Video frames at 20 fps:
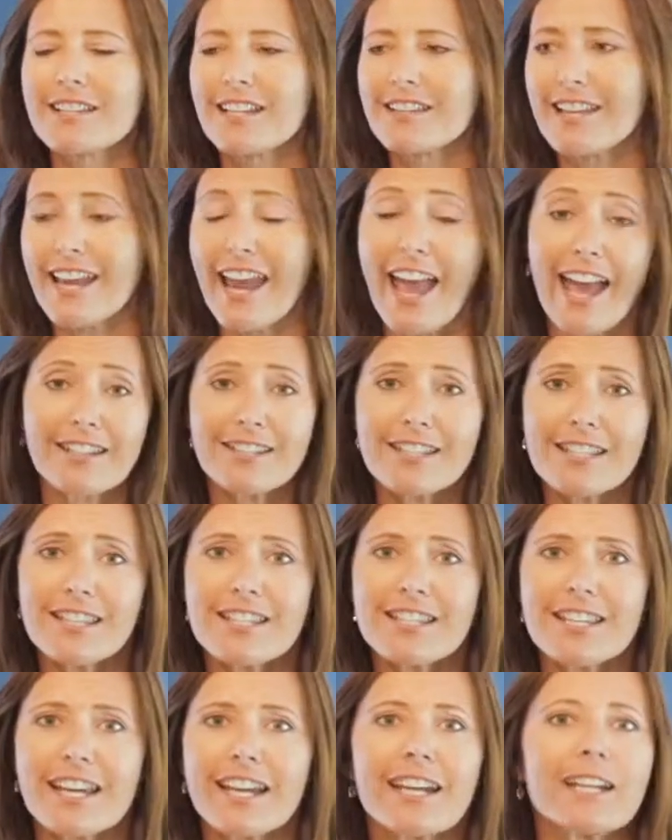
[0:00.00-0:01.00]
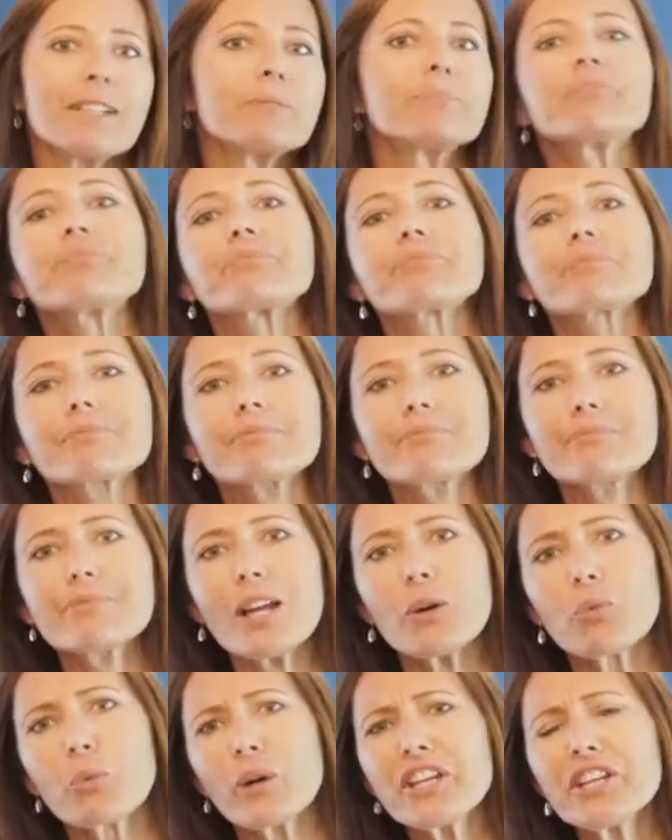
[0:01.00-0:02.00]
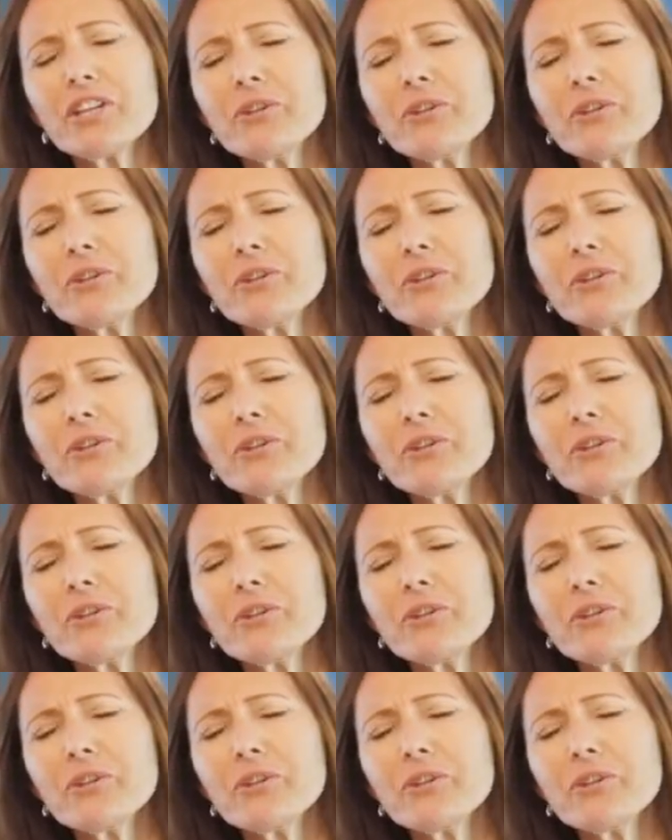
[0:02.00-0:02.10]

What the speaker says: at the end of the day, what